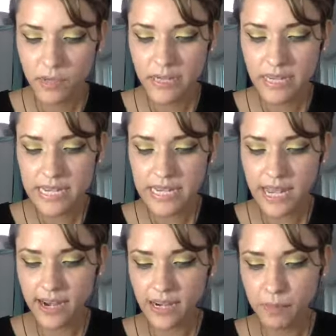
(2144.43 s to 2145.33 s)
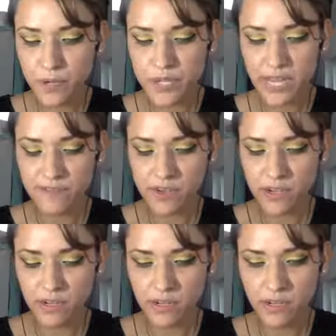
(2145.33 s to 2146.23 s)
Release that any
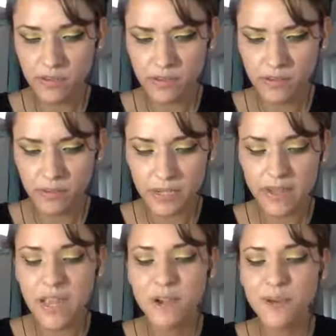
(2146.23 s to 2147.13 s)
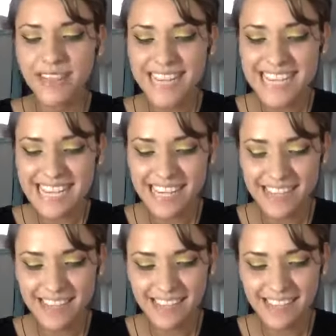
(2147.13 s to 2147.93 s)
perception. Wait. Release.